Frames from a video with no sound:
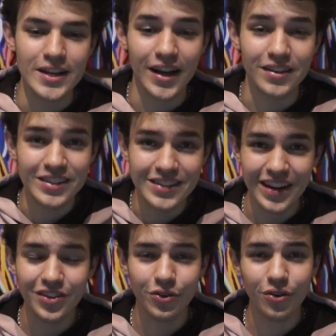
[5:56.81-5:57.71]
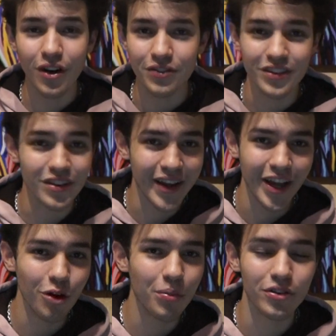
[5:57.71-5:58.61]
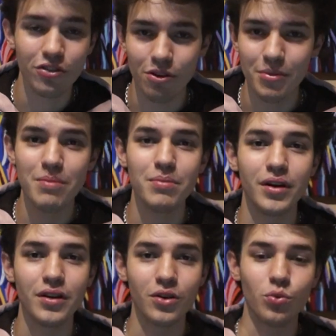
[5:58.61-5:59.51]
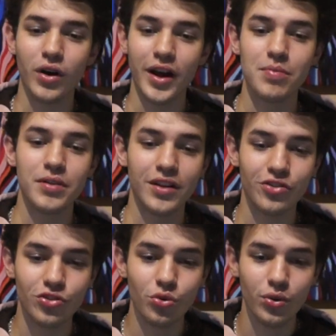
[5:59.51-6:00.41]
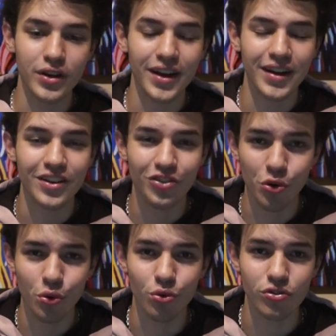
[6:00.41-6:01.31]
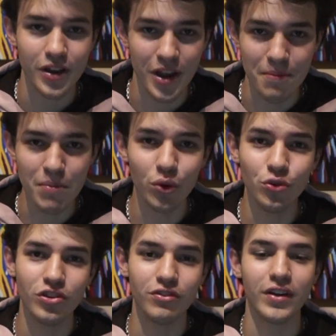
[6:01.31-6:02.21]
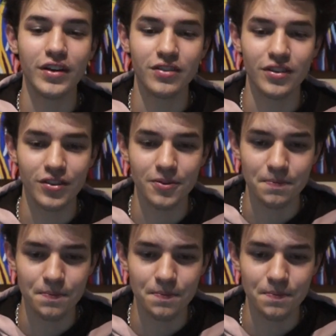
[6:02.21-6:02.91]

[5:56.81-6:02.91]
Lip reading: And today's craft is going to help us to remember what happened in that story, and it's called Emoji Faces.